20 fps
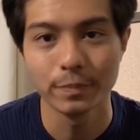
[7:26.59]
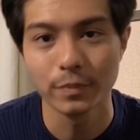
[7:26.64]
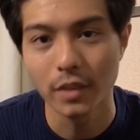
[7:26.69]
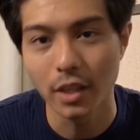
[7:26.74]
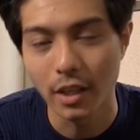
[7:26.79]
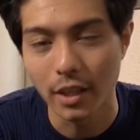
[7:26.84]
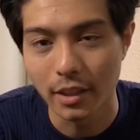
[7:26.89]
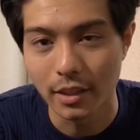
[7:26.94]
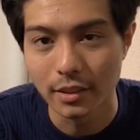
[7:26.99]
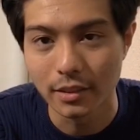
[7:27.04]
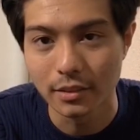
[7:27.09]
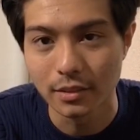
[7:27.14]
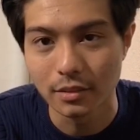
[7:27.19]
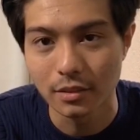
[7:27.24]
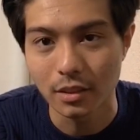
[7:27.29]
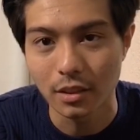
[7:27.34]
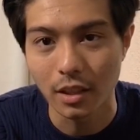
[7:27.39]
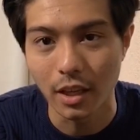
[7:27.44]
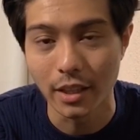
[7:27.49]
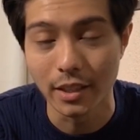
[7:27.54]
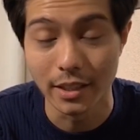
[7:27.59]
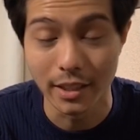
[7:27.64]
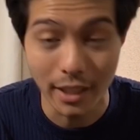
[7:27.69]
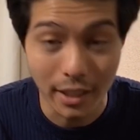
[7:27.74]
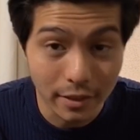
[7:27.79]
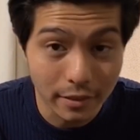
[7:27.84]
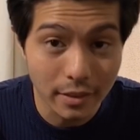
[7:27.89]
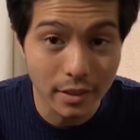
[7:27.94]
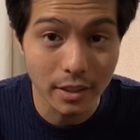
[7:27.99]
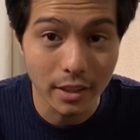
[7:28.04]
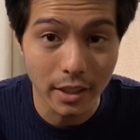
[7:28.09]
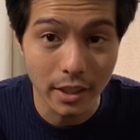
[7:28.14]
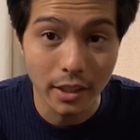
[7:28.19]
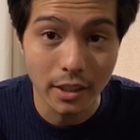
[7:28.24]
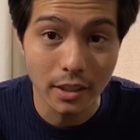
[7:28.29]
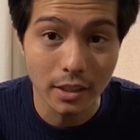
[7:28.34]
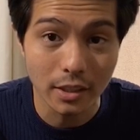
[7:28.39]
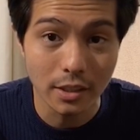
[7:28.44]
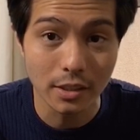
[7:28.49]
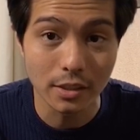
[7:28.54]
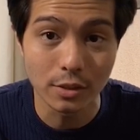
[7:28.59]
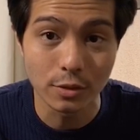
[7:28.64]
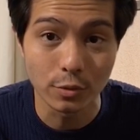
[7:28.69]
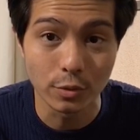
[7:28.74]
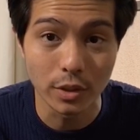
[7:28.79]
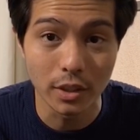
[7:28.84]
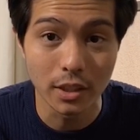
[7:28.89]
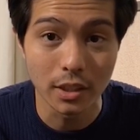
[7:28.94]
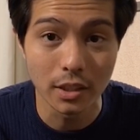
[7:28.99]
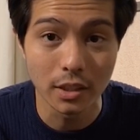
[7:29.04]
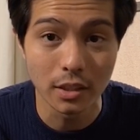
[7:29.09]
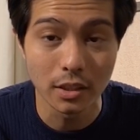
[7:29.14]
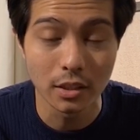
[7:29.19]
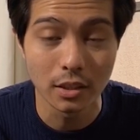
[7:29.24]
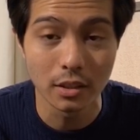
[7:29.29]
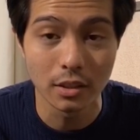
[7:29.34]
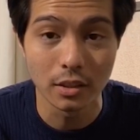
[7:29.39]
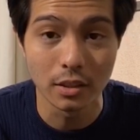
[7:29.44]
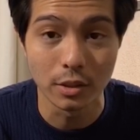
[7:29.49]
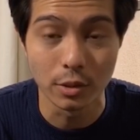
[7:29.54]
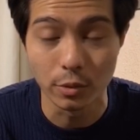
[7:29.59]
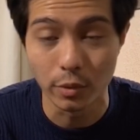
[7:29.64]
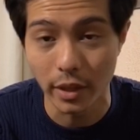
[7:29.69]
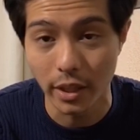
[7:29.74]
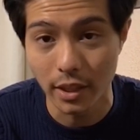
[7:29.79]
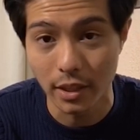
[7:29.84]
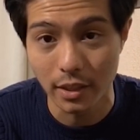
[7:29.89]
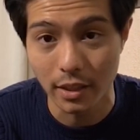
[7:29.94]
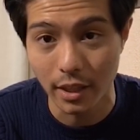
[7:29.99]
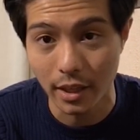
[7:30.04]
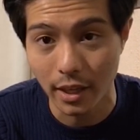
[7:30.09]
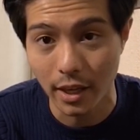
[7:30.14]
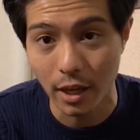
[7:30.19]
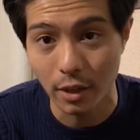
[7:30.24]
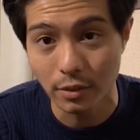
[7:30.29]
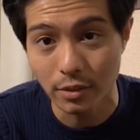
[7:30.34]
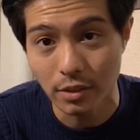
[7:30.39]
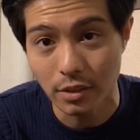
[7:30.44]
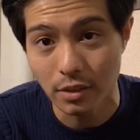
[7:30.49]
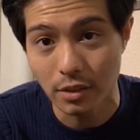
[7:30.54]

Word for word: And at the end of the day, it's really the grade that counts.